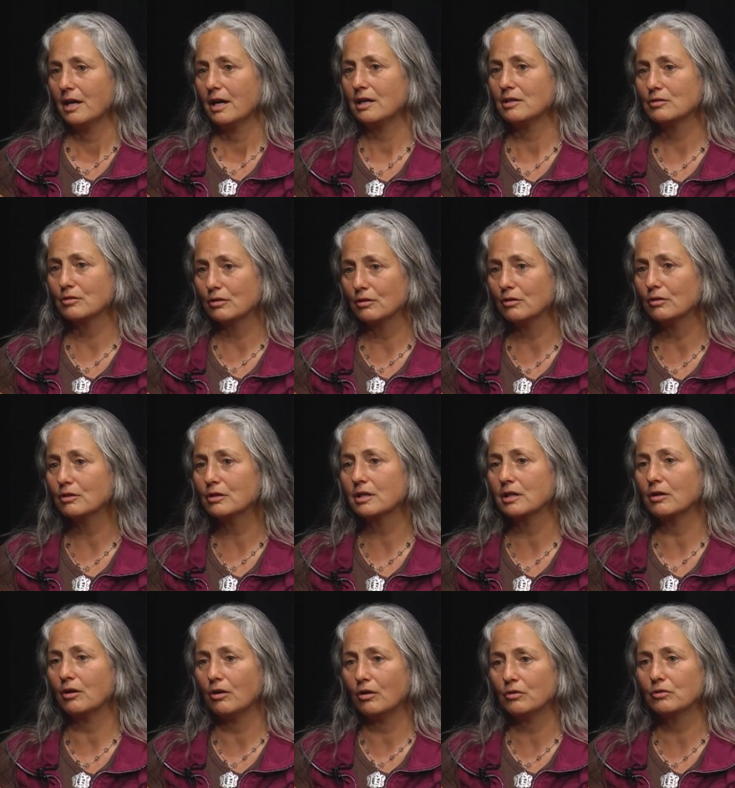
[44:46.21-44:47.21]
And to look
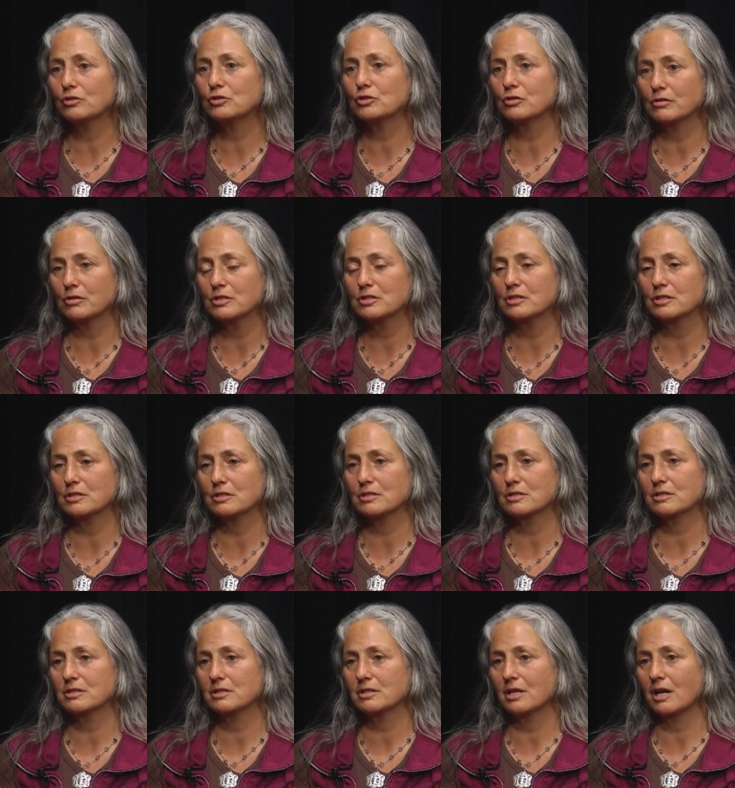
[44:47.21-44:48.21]
at all the
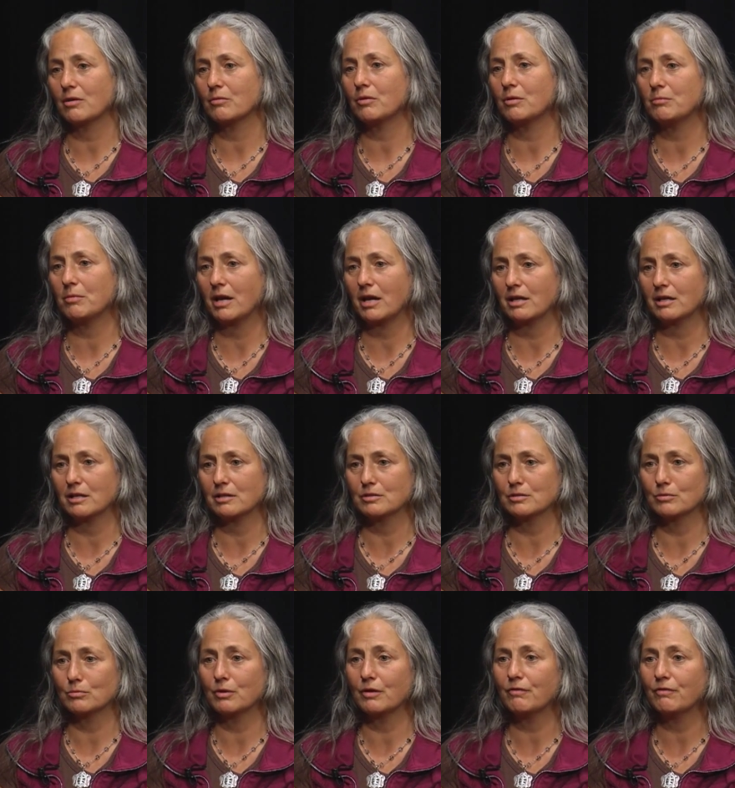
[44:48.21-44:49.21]
choices that we make, and
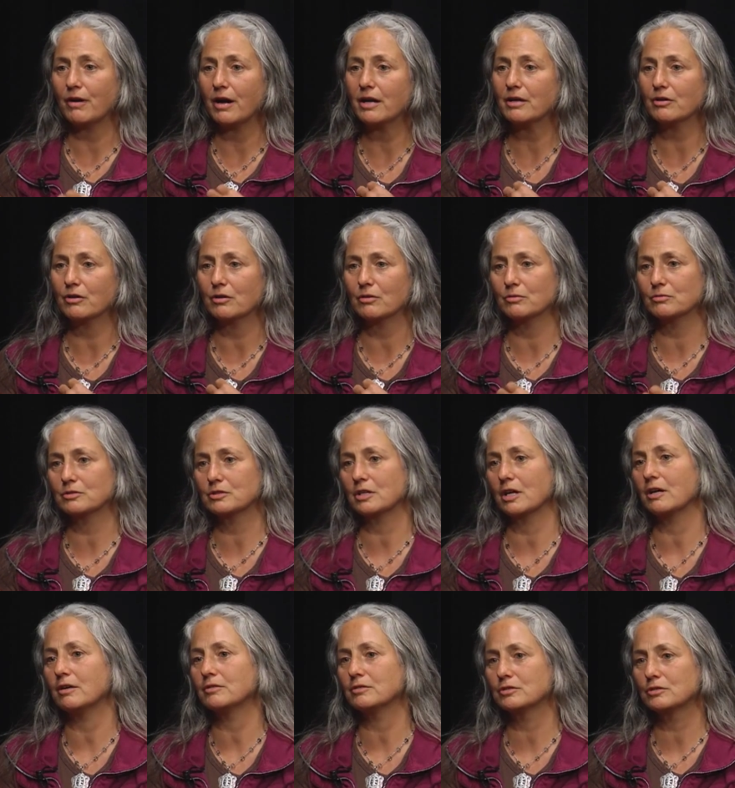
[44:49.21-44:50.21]
to refine our own
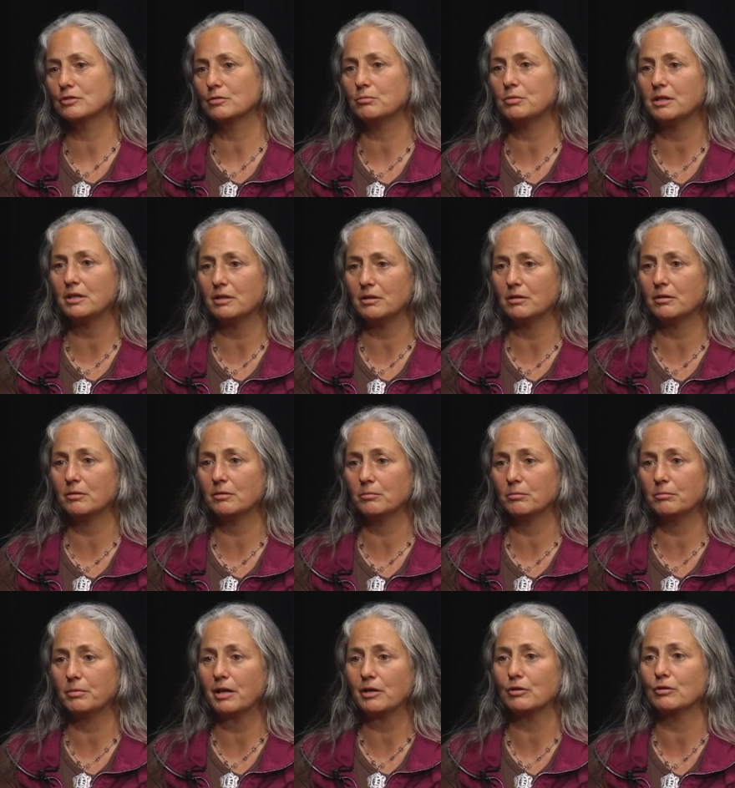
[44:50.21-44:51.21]
selves, to be
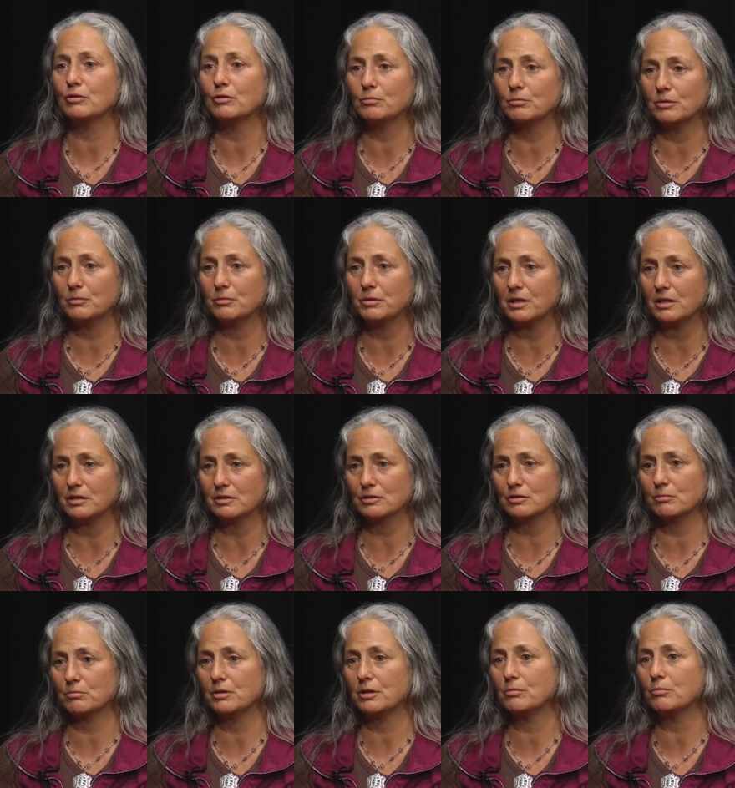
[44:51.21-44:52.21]
better human beings,
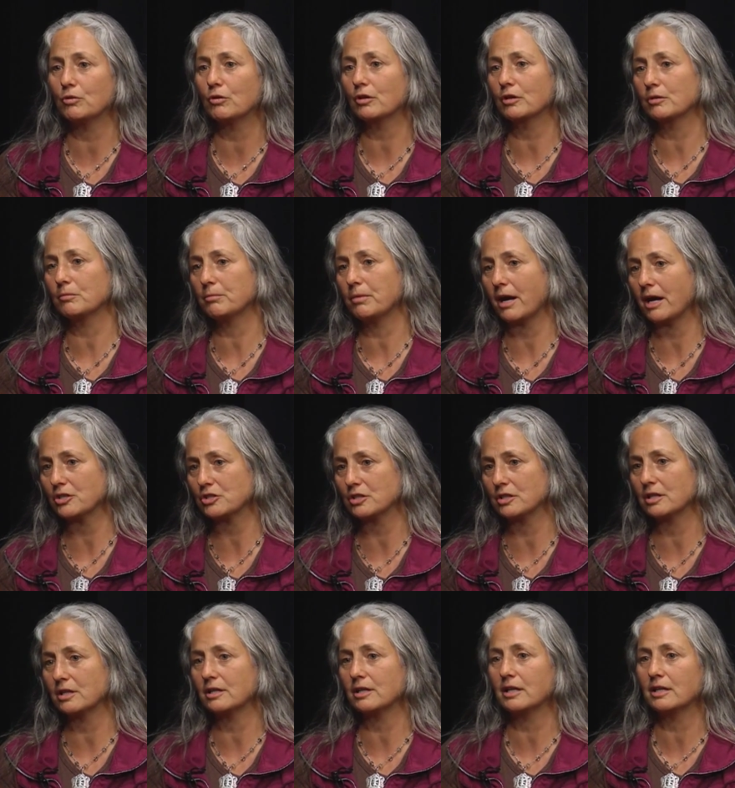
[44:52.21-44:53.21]
to be more
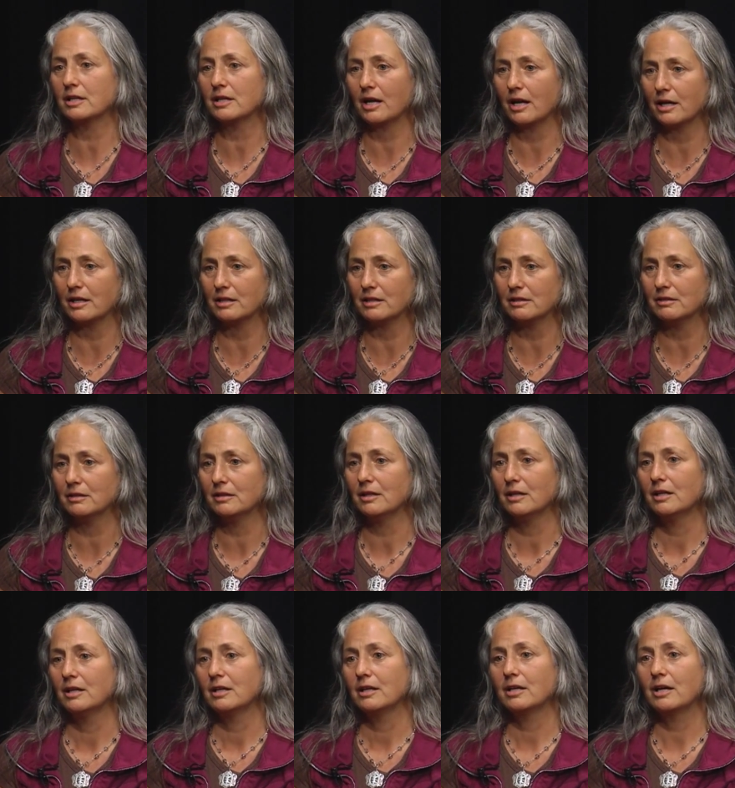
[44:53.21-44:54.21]
compassionate and
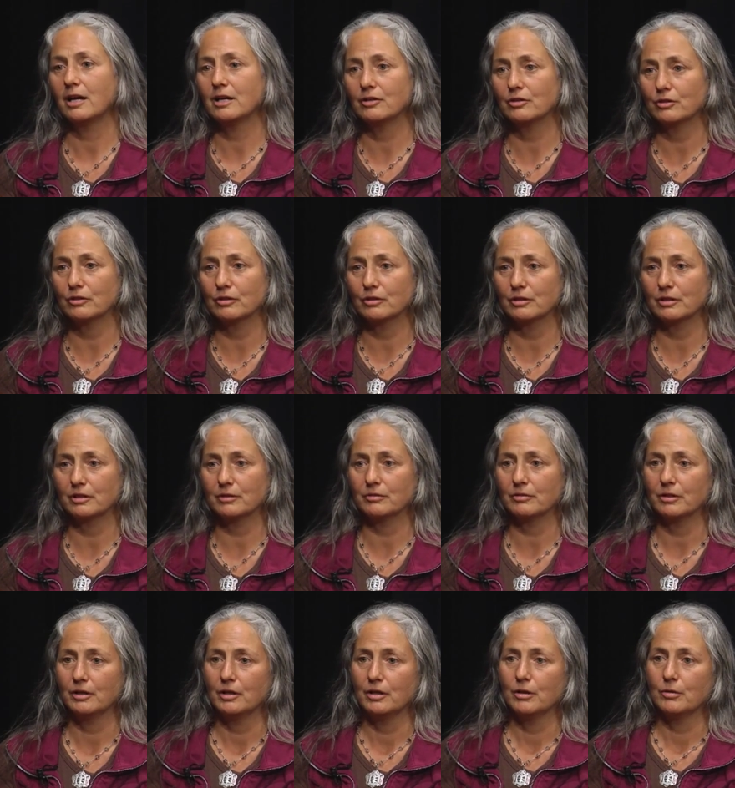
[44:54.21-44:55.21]
kinder and
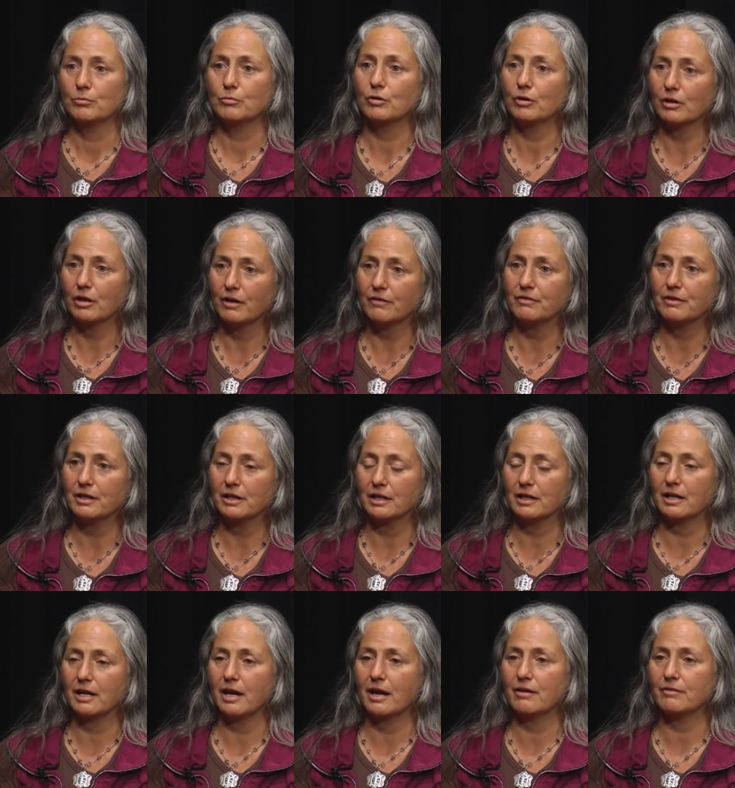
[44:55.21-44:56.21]
more loving,
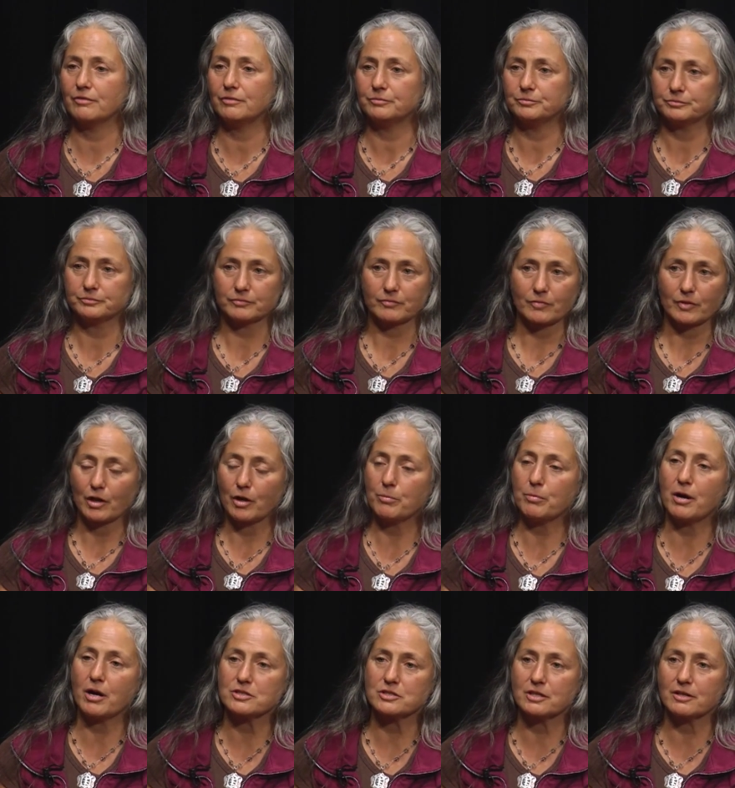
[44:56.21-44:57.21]
and have a
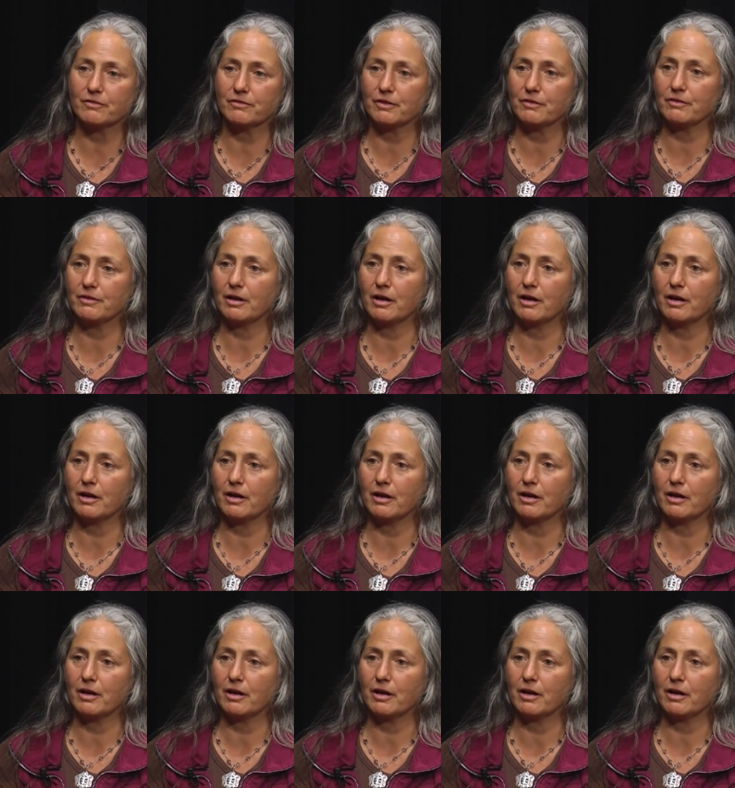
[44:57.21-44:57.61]
positive